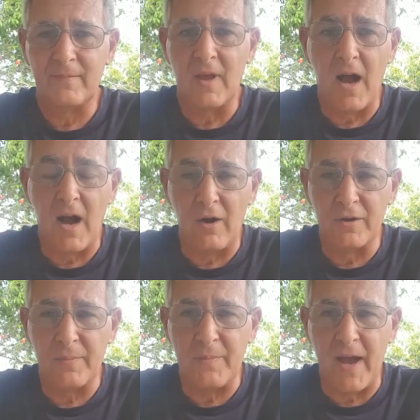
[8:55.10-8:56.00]

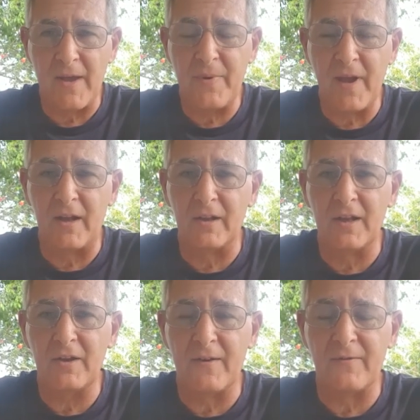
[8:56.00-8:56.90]
On a PayPal
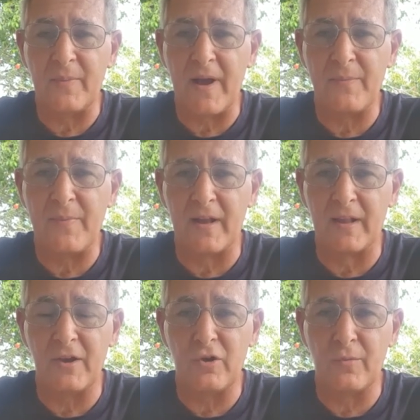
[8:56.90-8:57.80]
link. I have a PayPal
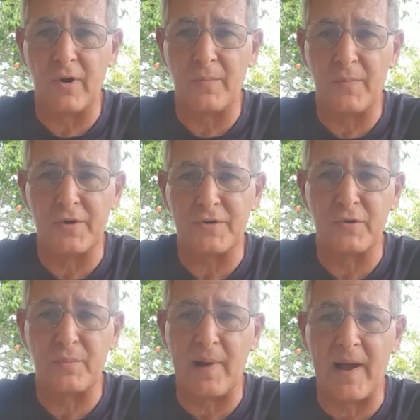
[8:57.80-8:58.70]
link on my
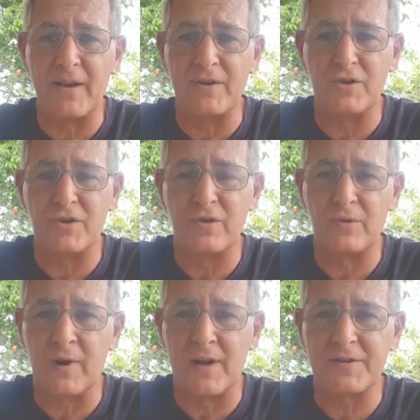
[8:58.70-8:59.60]
personal page,
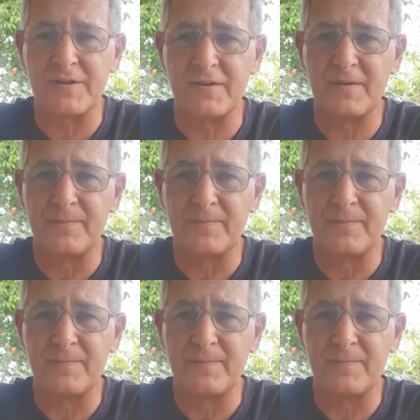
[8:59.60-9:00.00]
Russ.